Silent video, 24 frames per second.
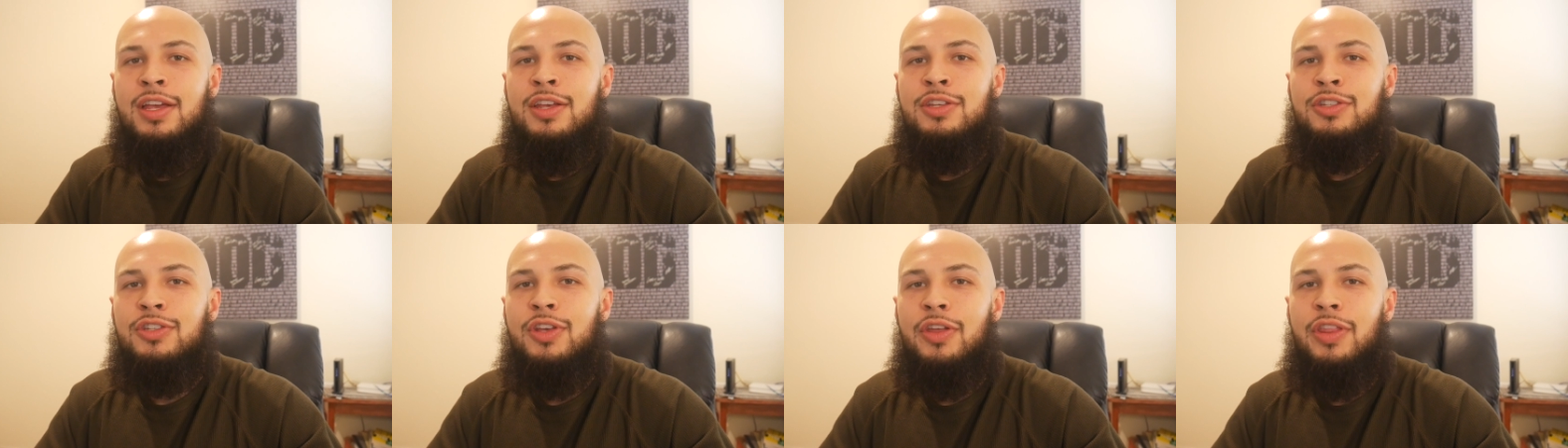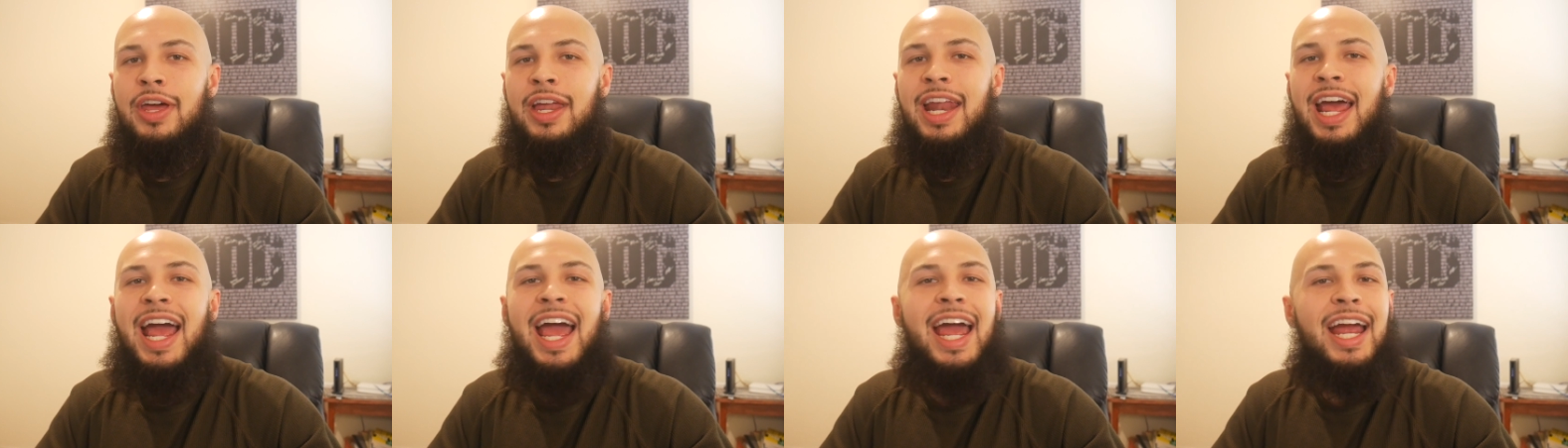so
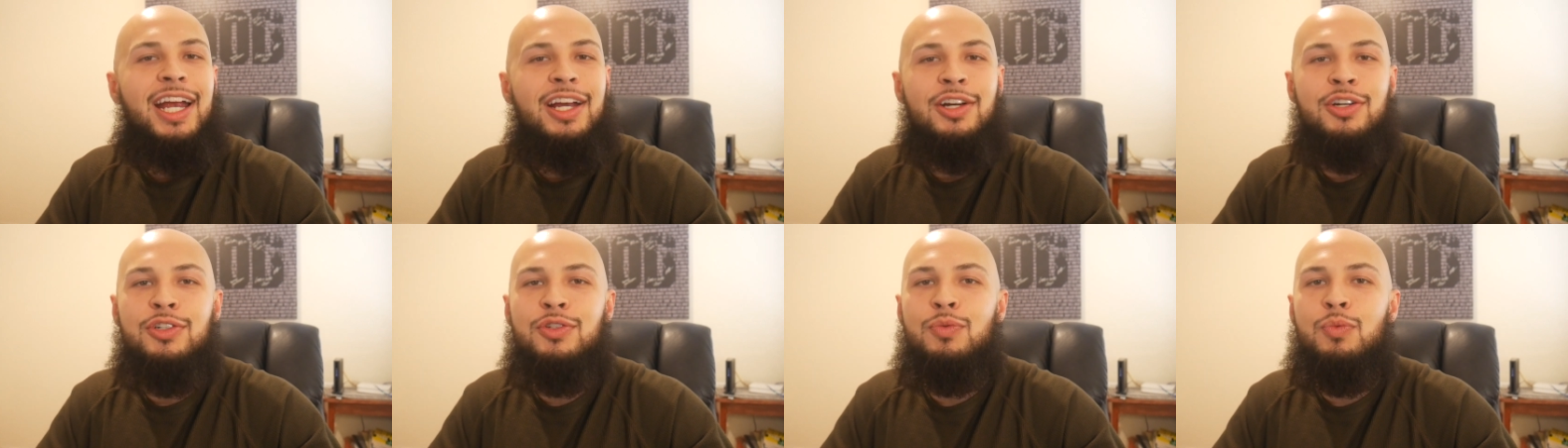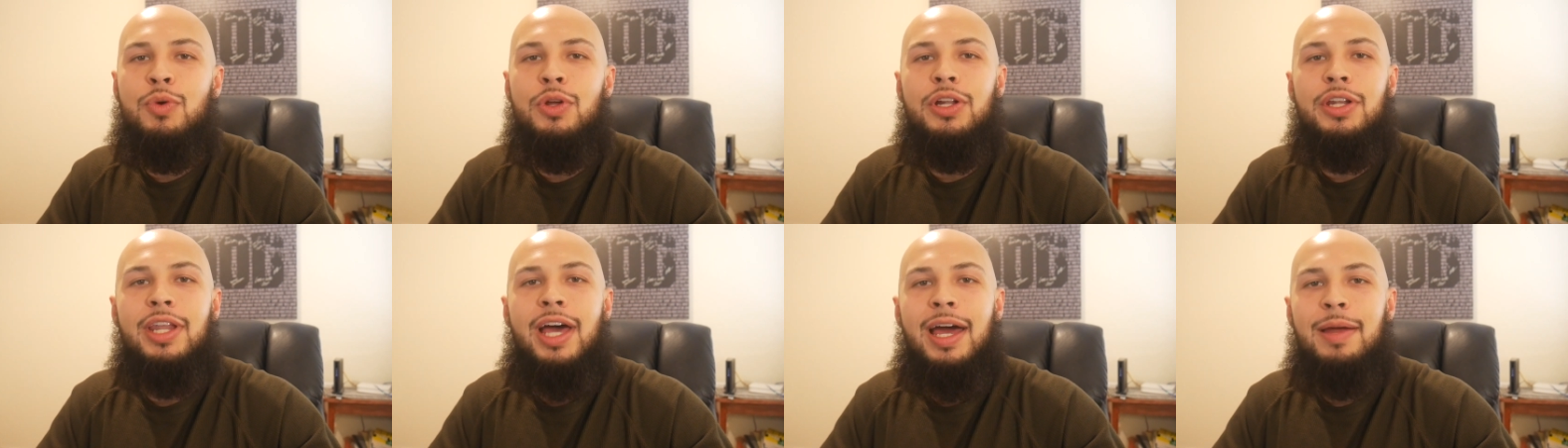that hackers
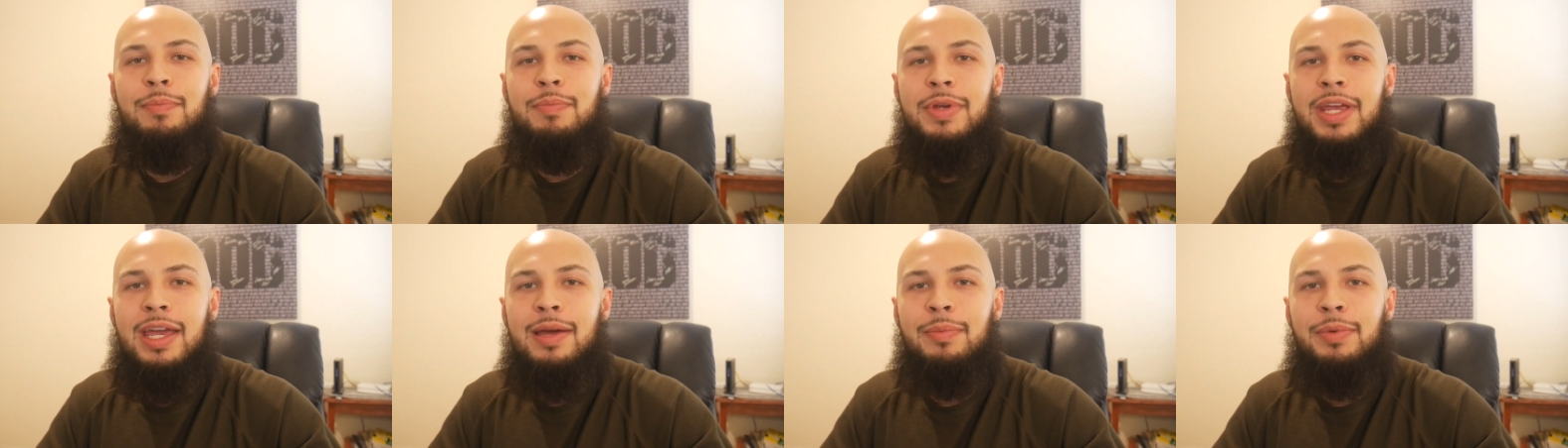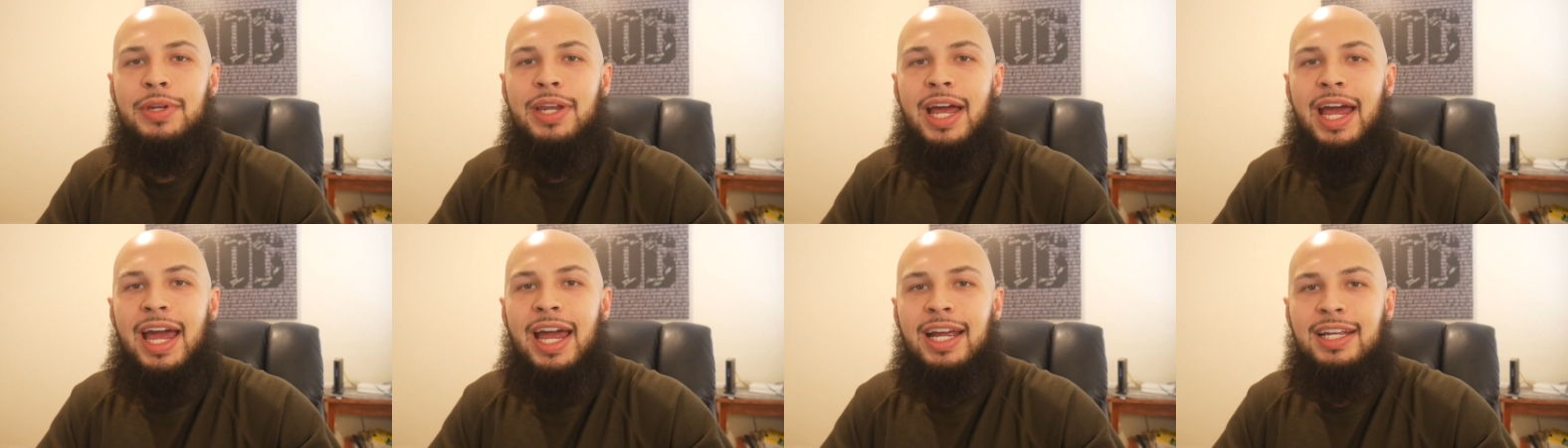will not be
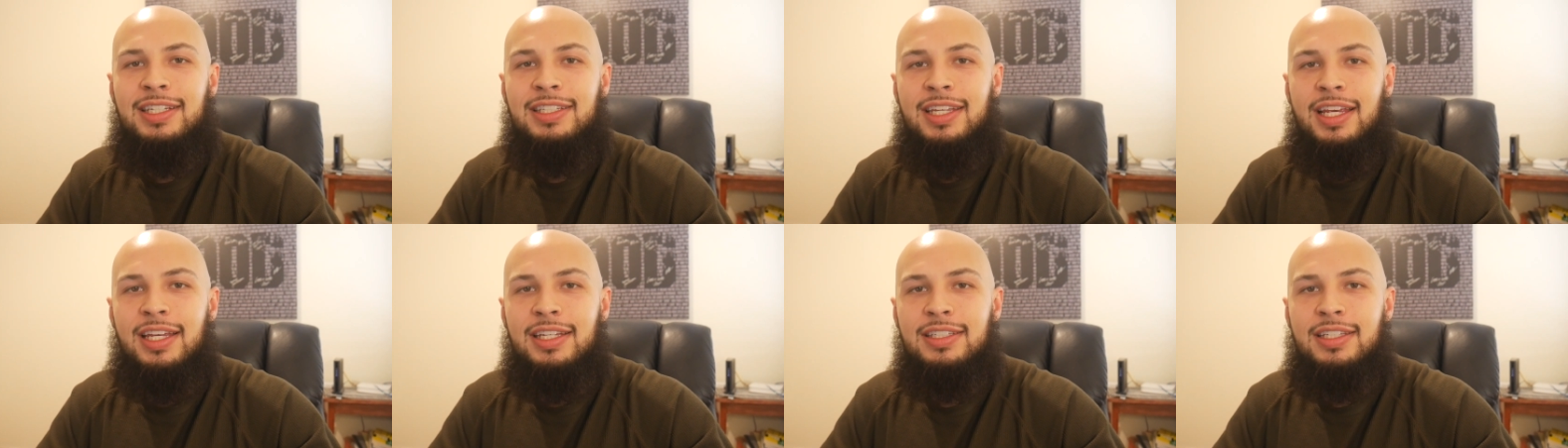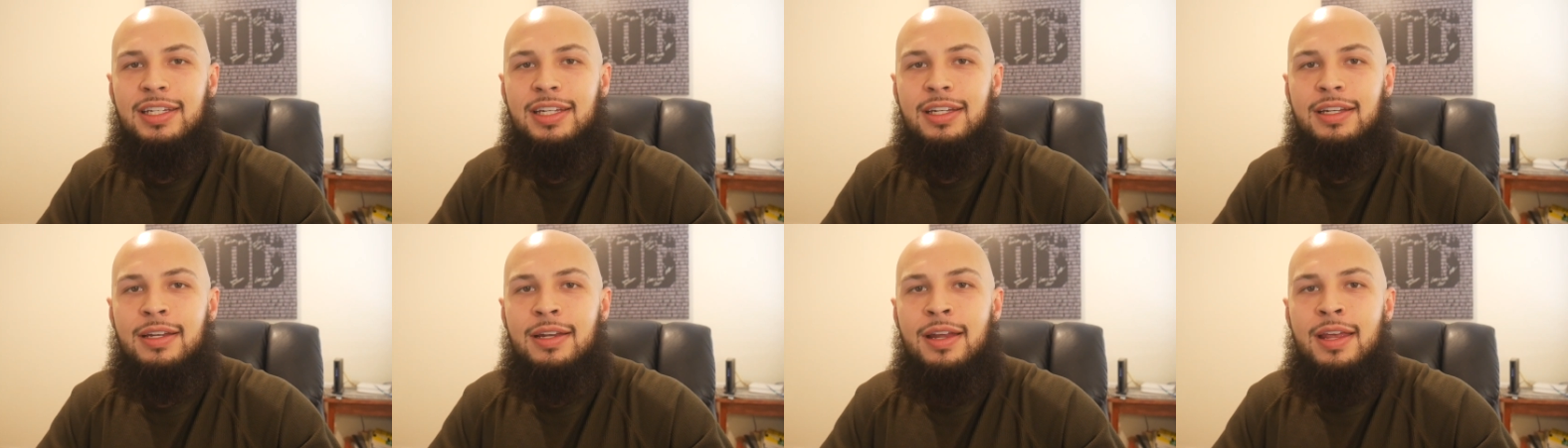able to access
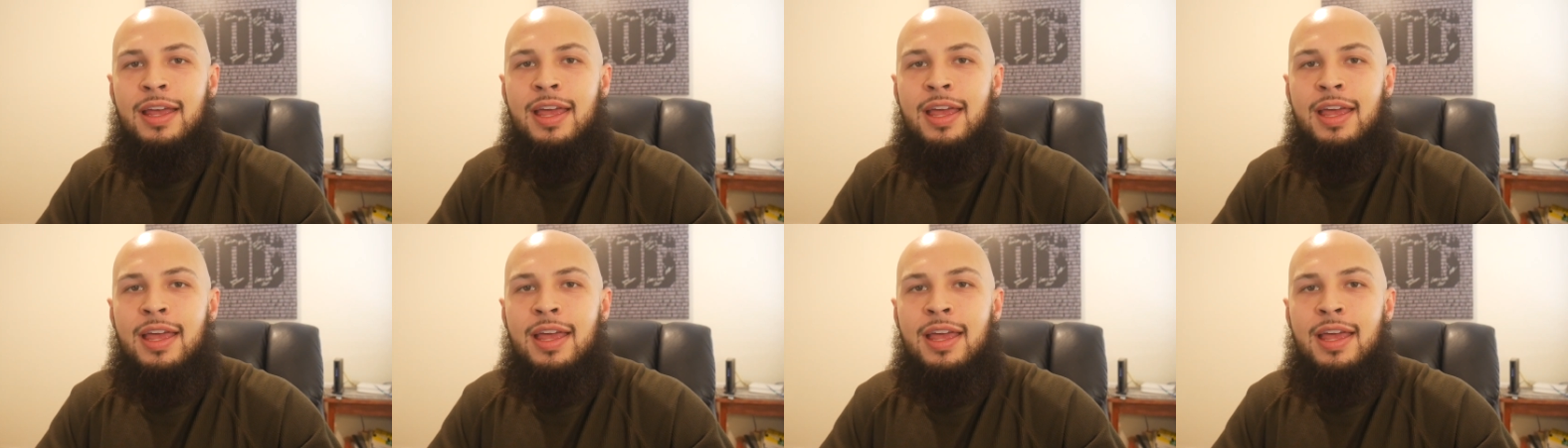it.